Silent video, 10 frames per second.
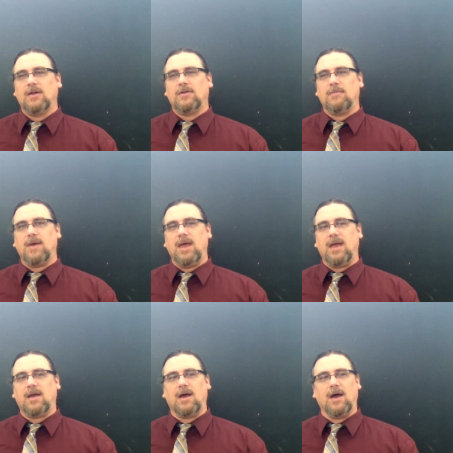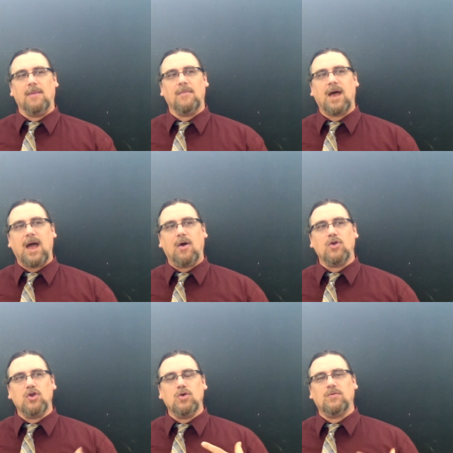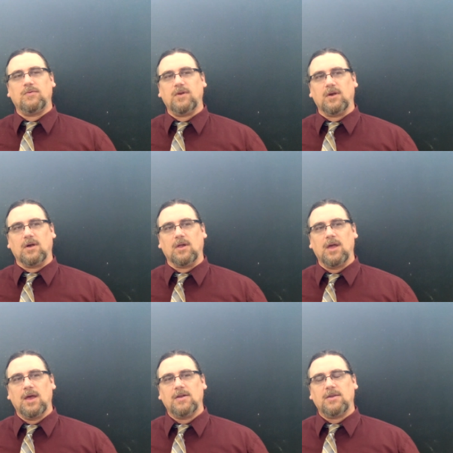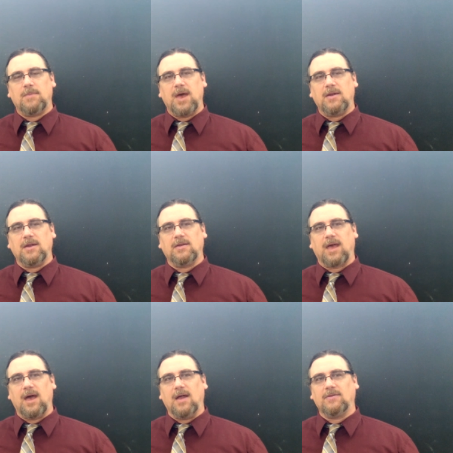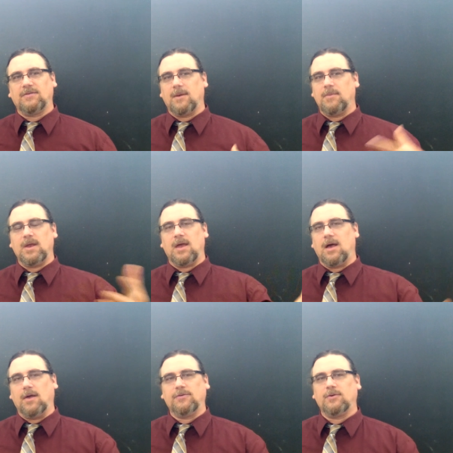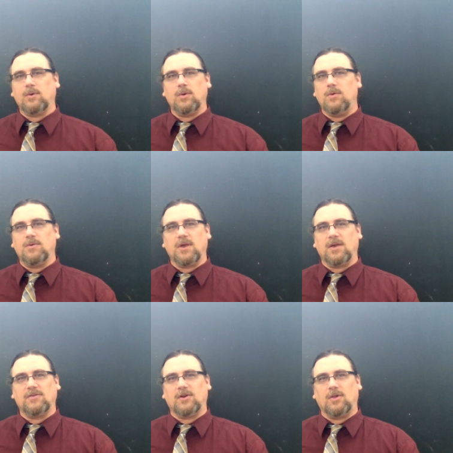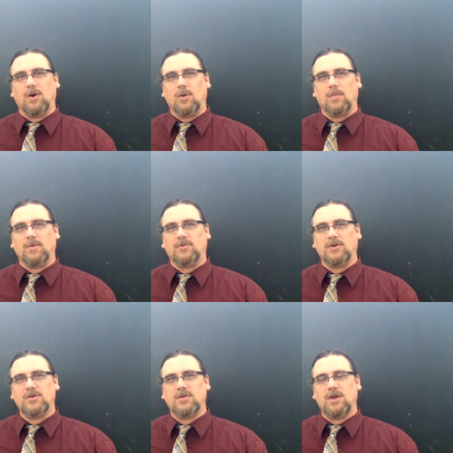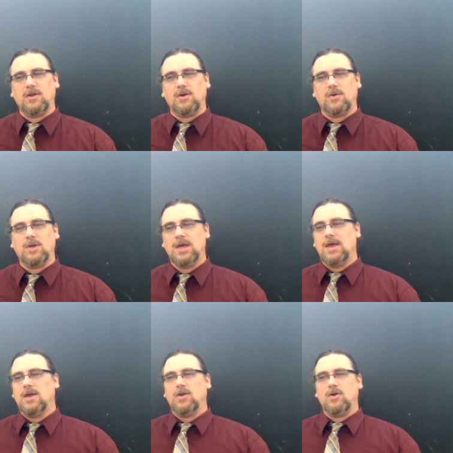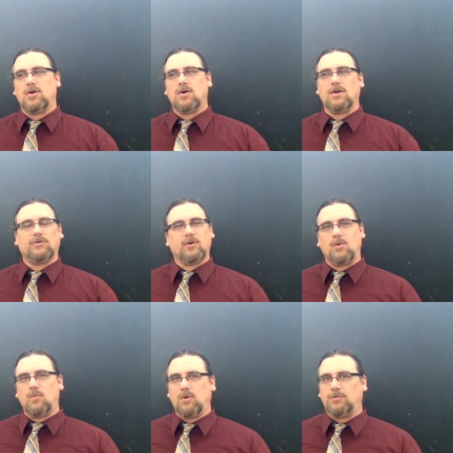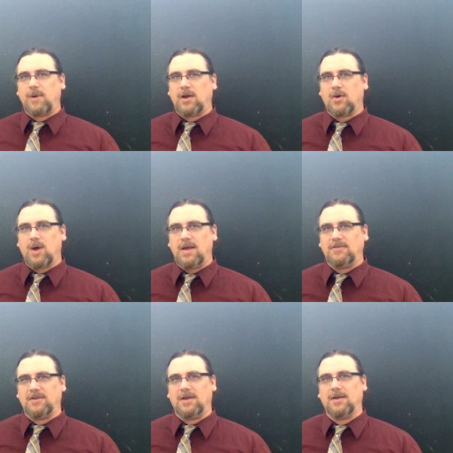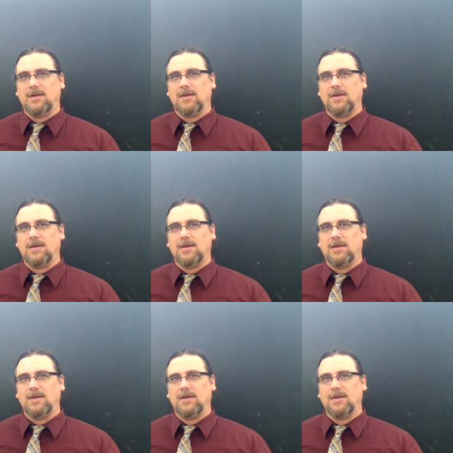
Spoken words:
to make how you feel dependent on somebody else who you think is in a lower position than you, you're in a certain respect crazy.